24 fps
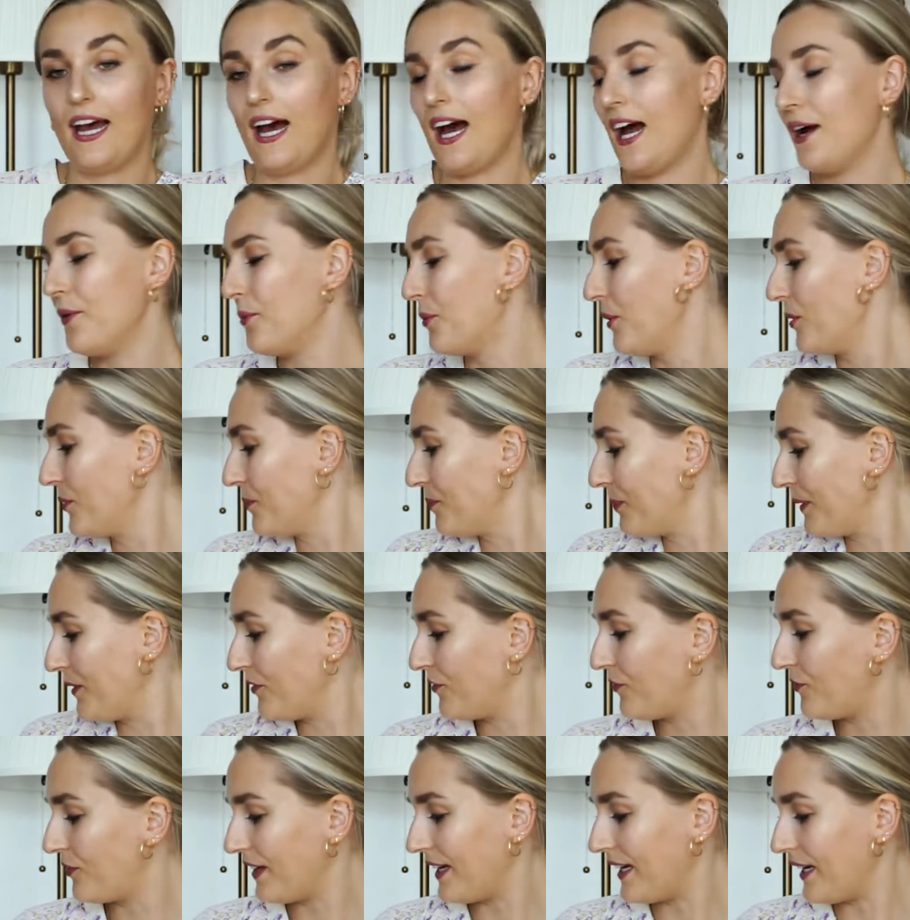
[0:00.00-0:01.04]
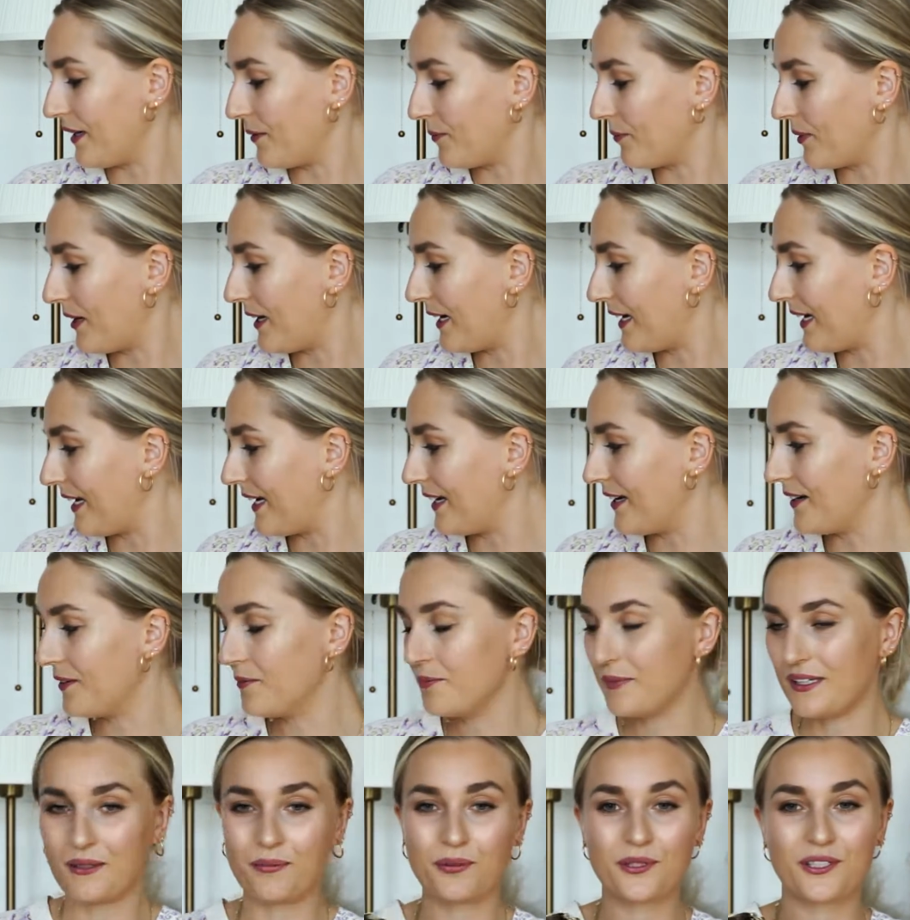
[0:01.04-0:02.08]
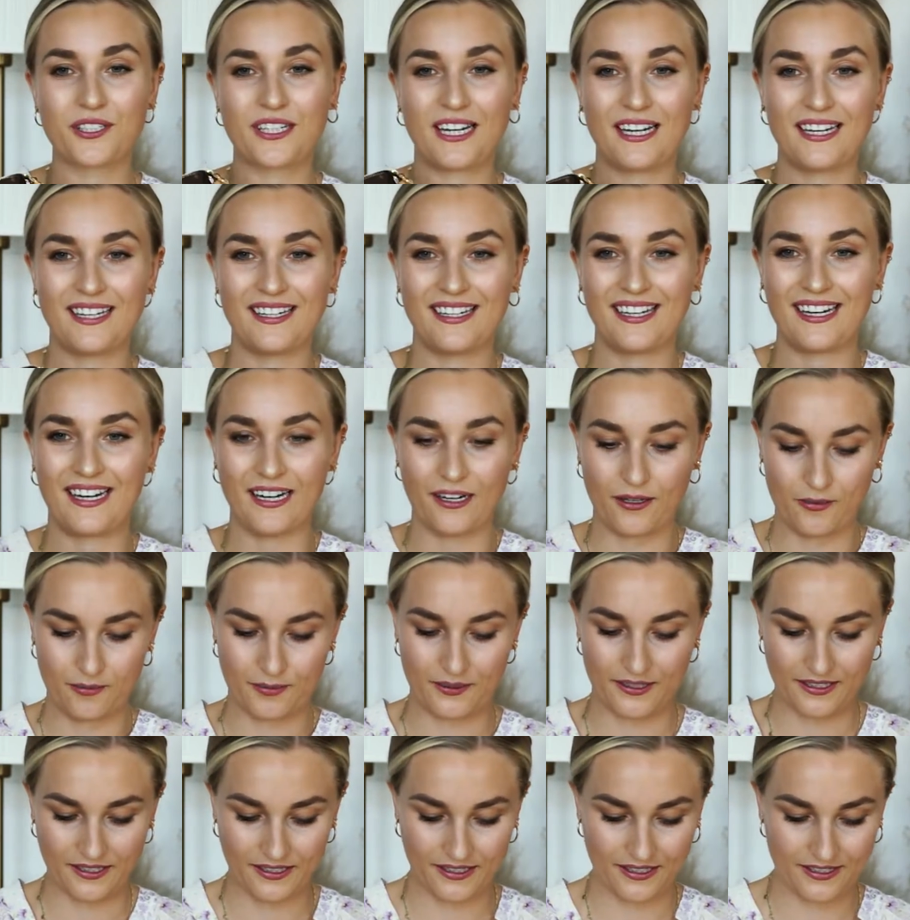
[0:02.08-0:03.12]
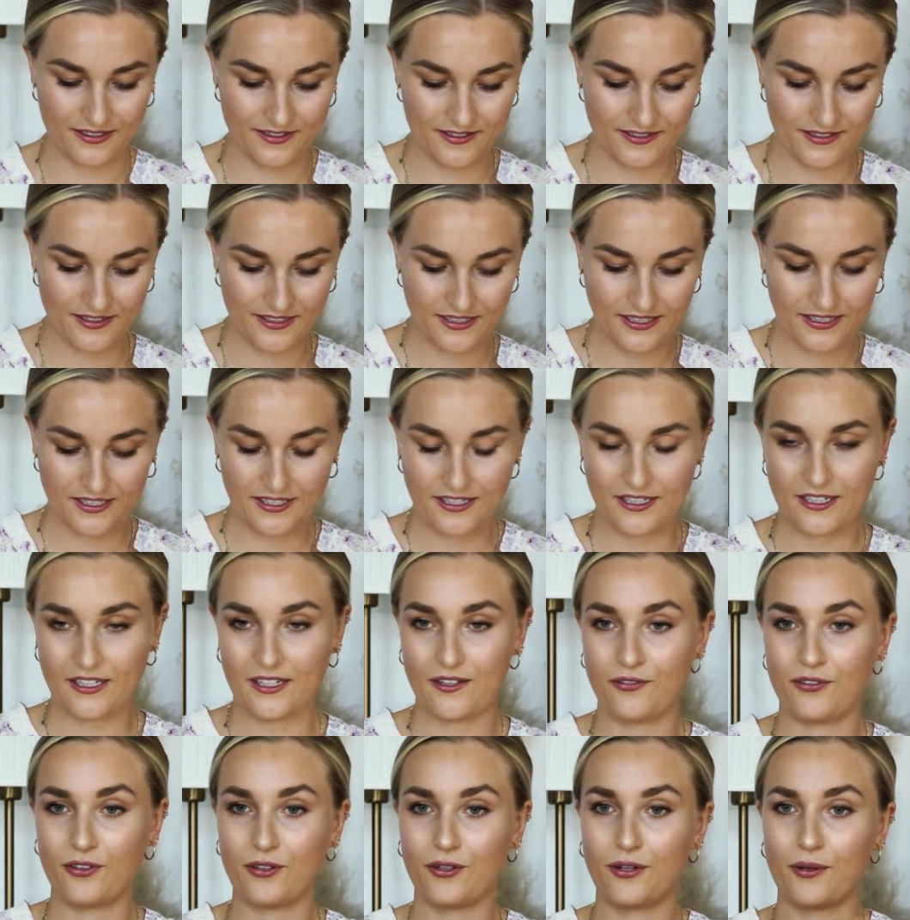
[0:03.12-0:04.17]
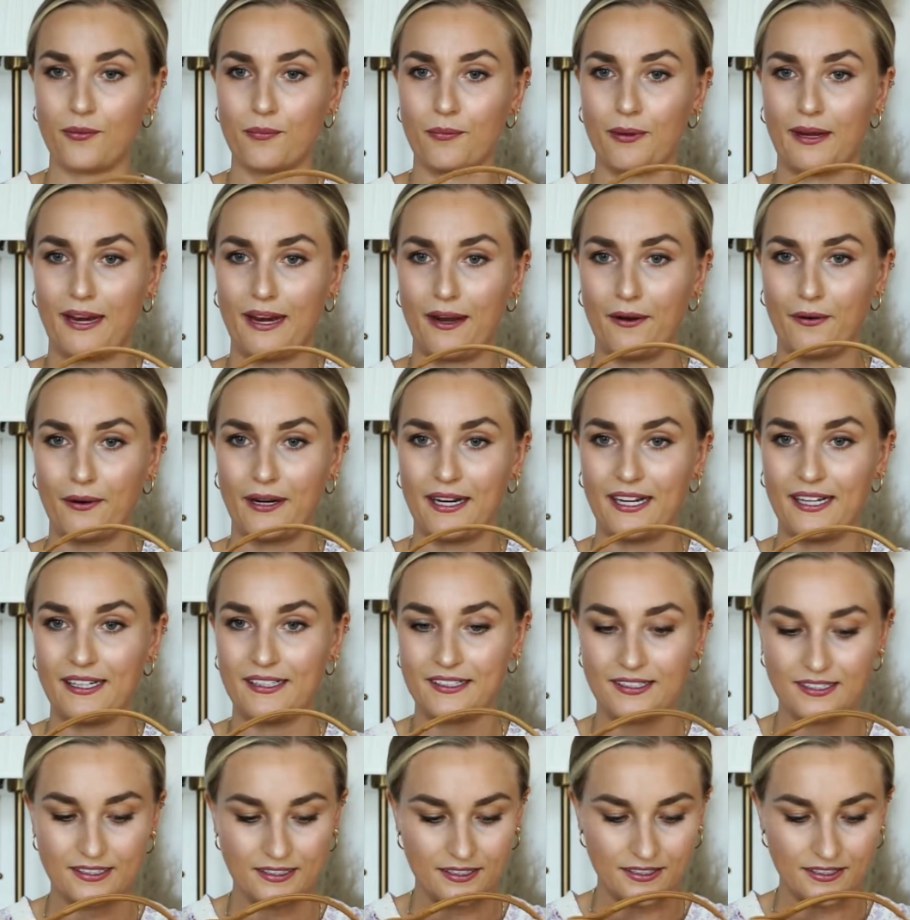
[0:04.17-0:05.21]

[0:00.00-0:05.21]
I won't be fitting my mini pochette in there, because if you compare it,